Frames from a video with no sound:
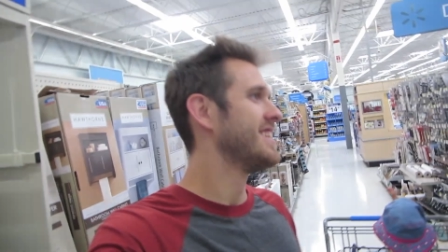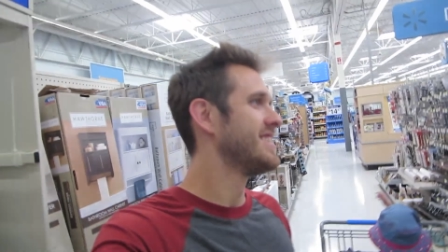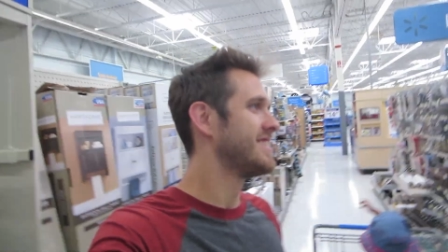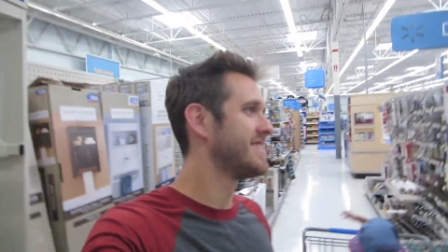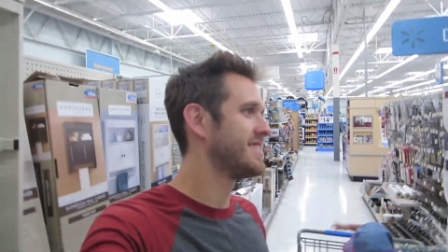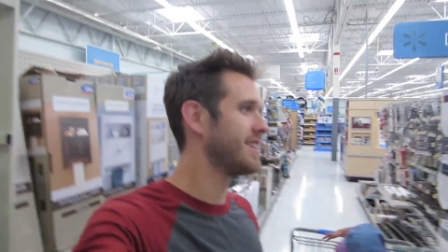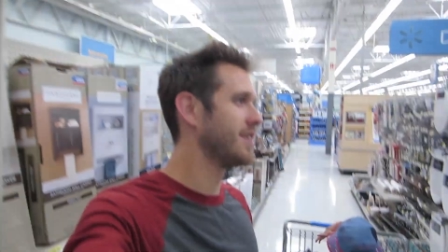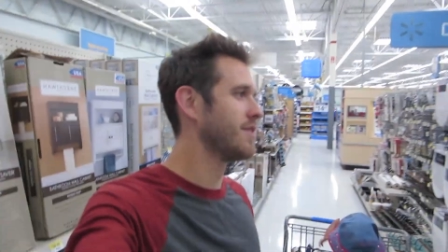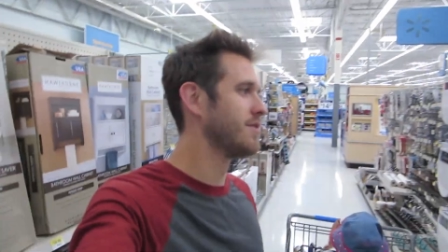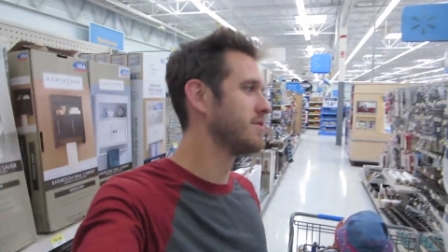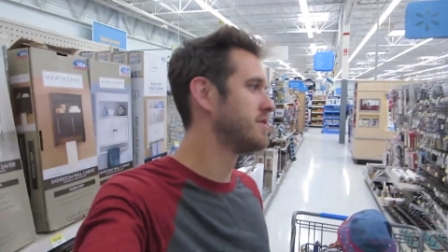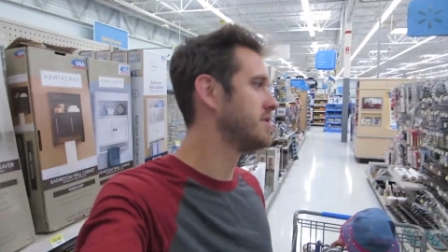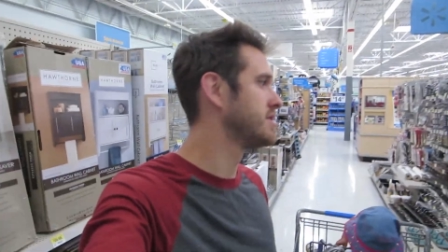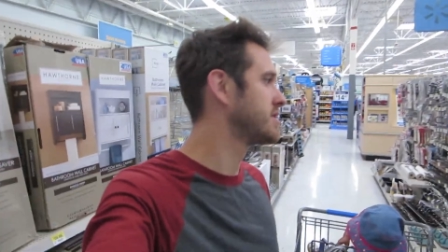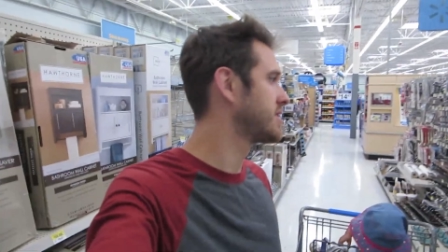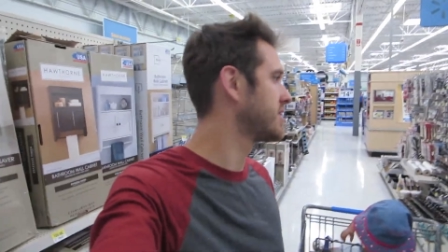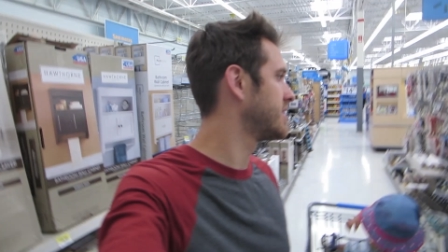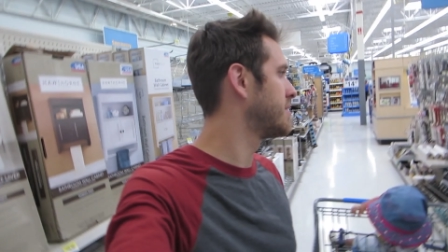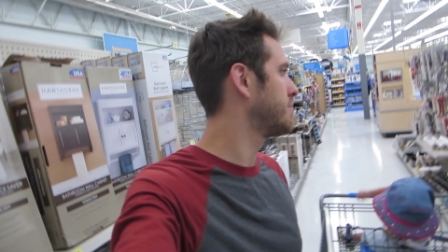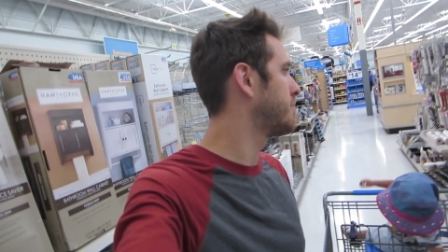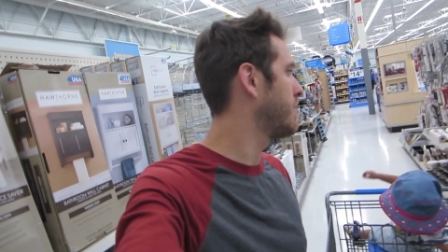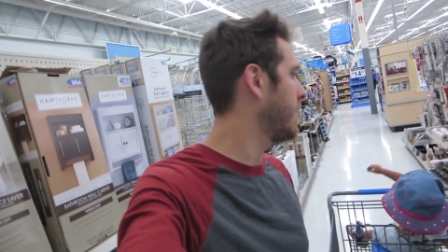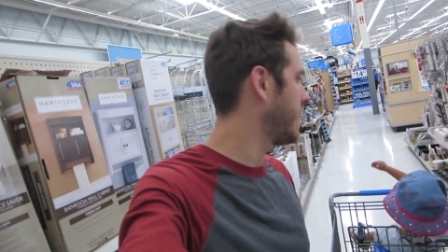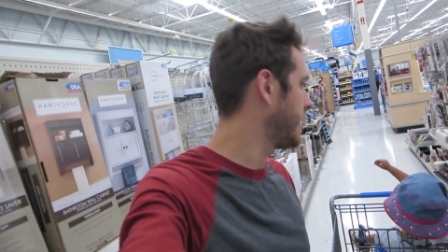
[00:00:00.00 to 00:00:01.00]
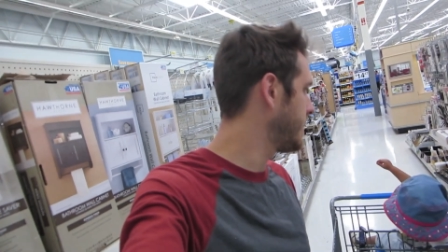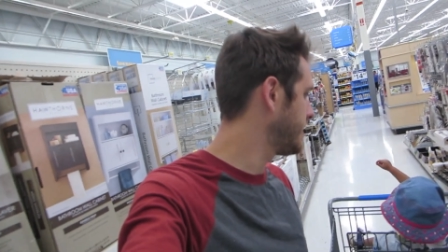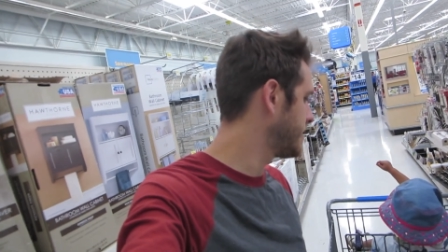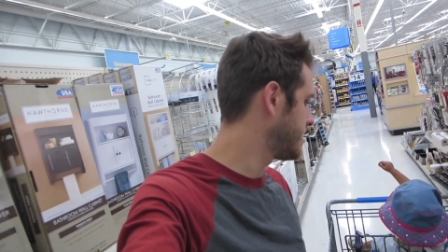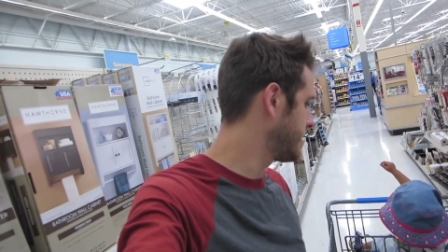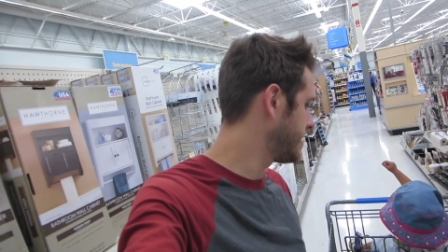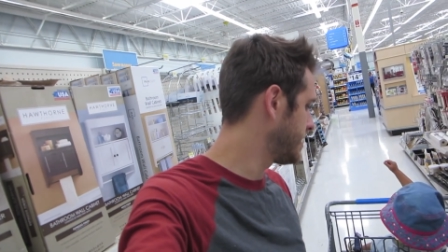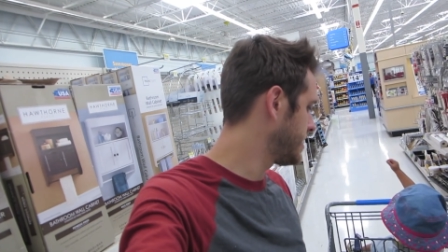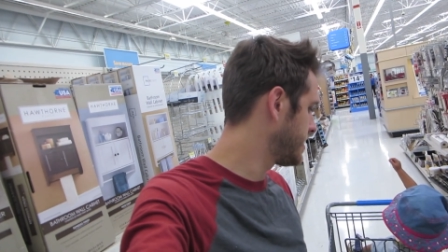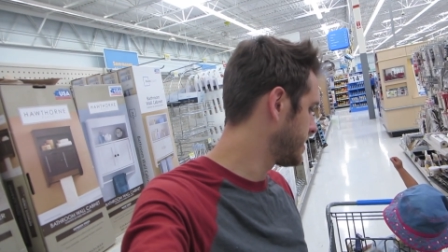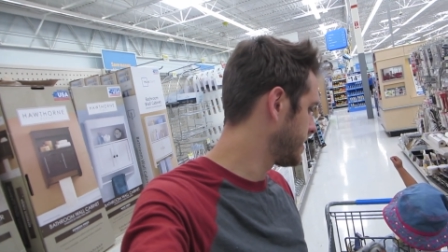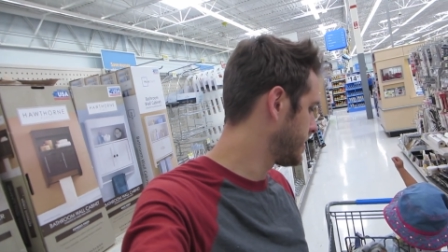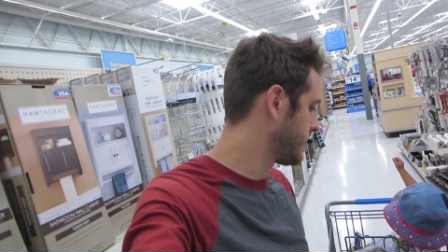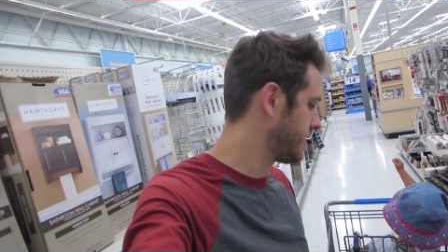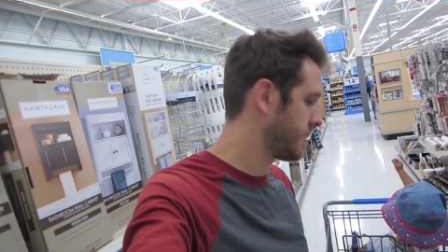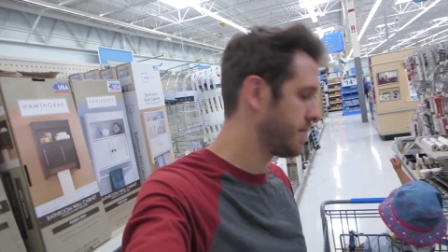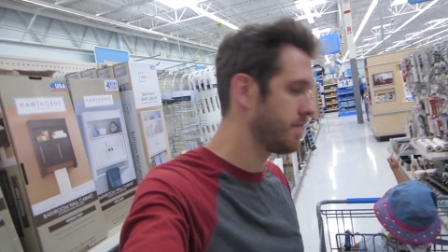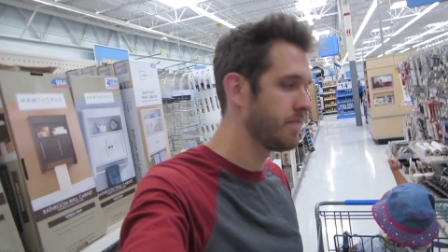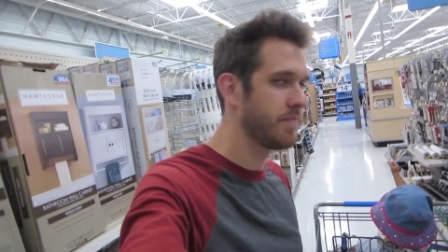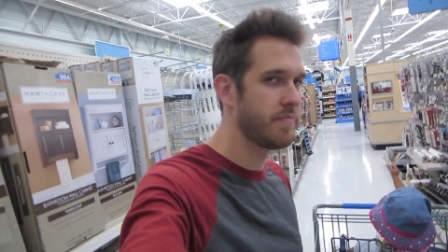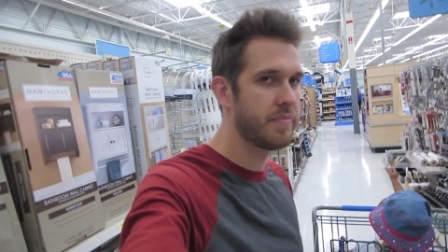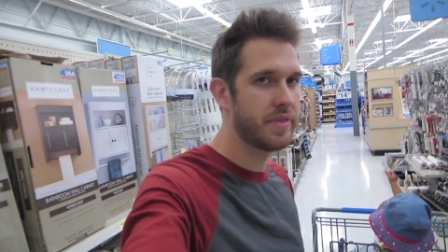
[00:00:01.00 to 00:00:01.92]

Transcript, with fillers: where So she's going to paint the uh,